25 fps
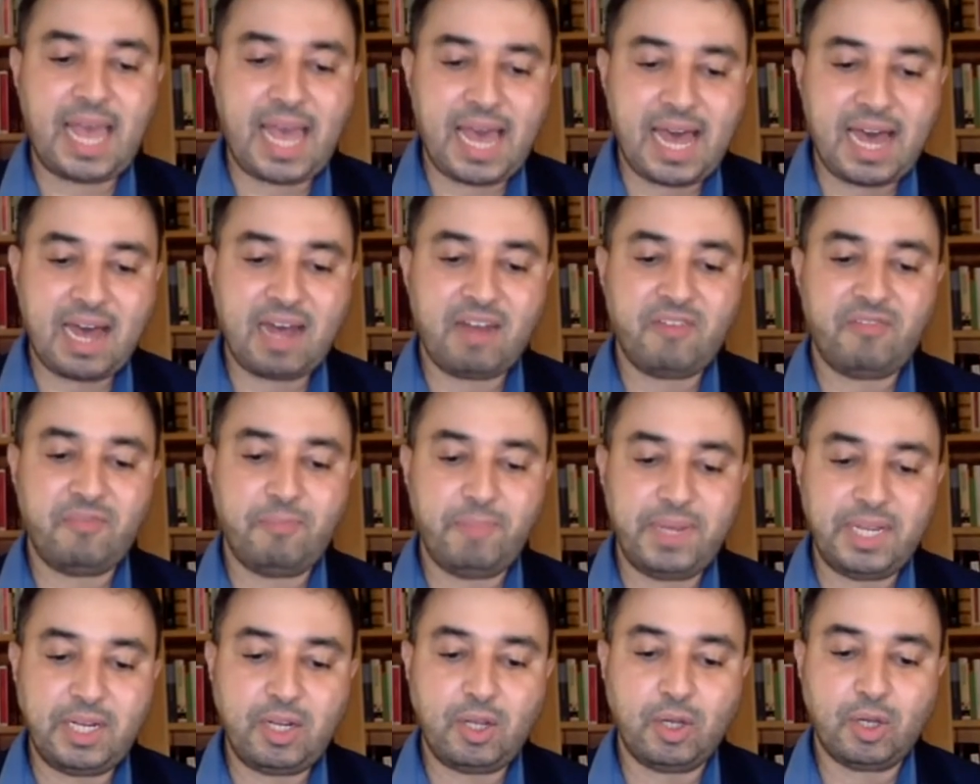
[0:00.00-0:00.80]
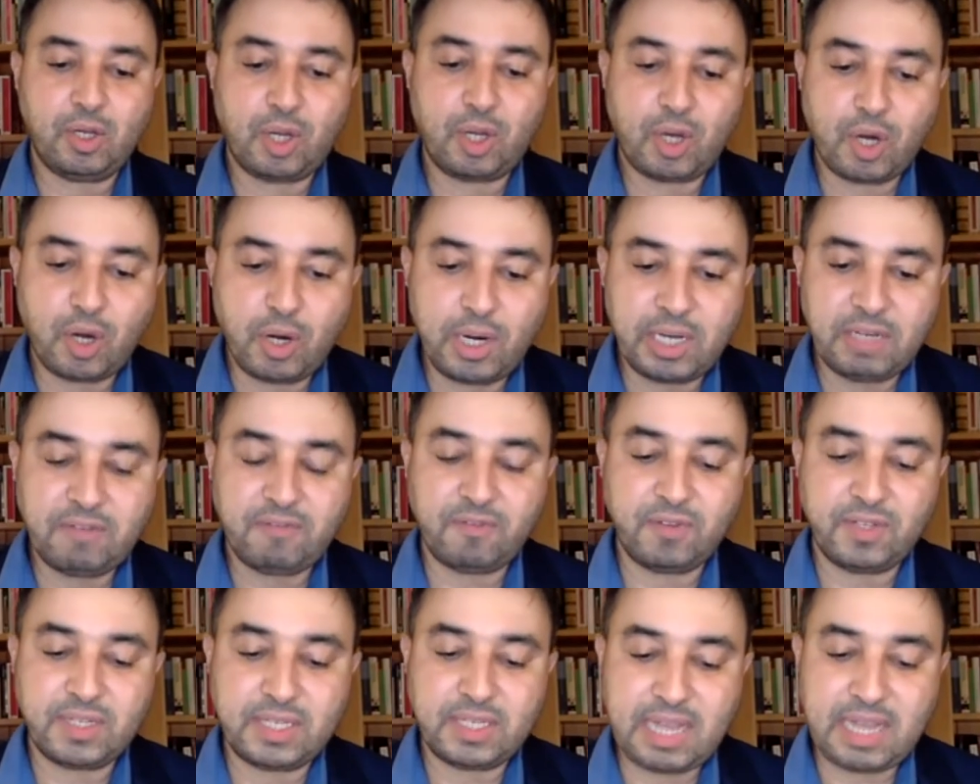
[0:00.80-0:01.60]
have been occurring
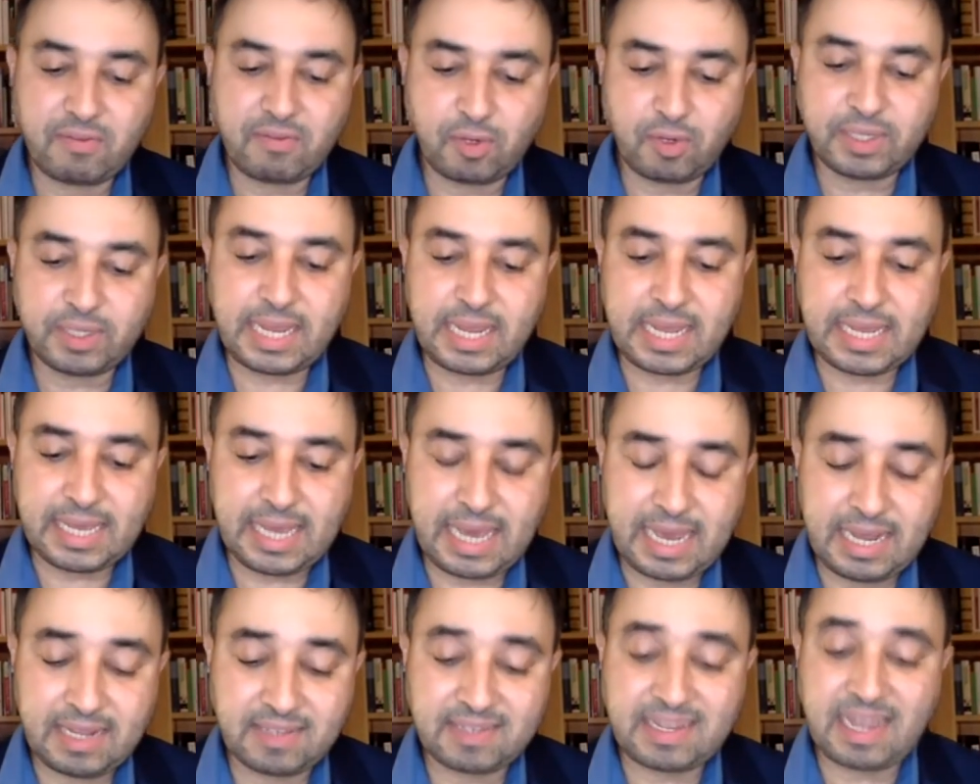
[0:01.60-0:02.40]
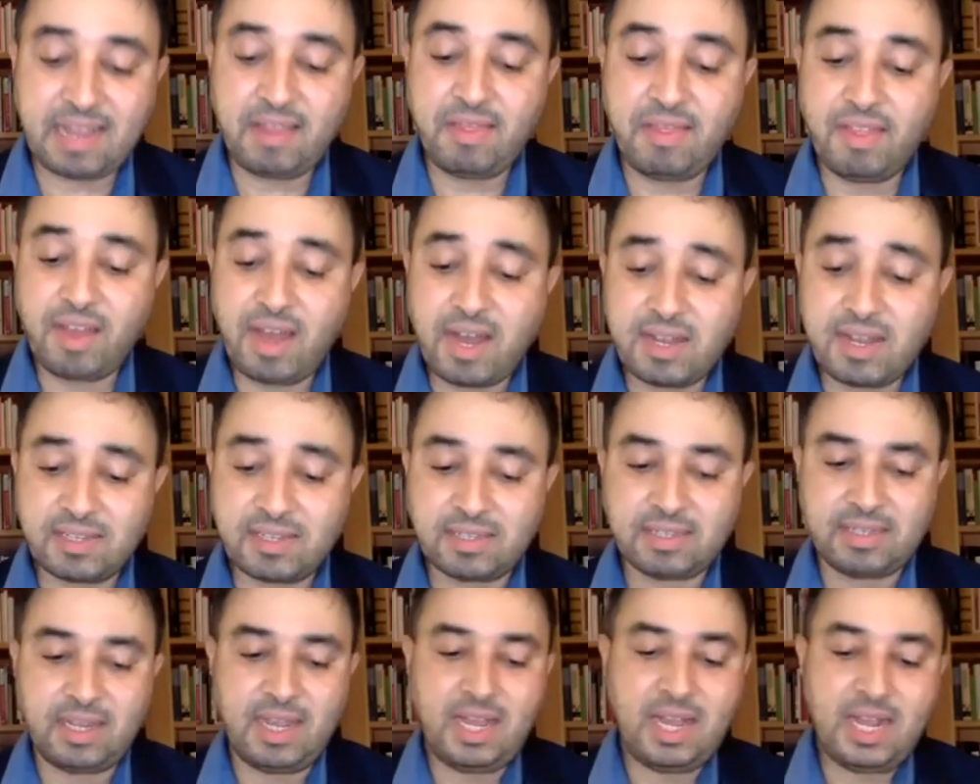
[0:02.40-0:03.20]
for several decades, and
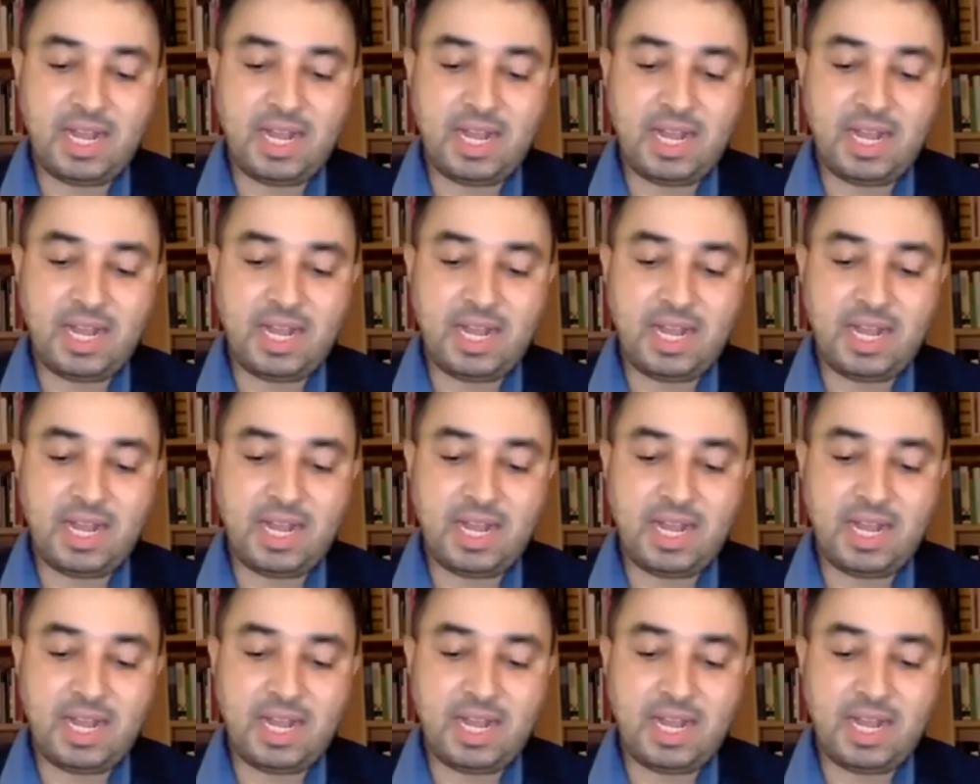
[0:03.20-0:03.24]
thus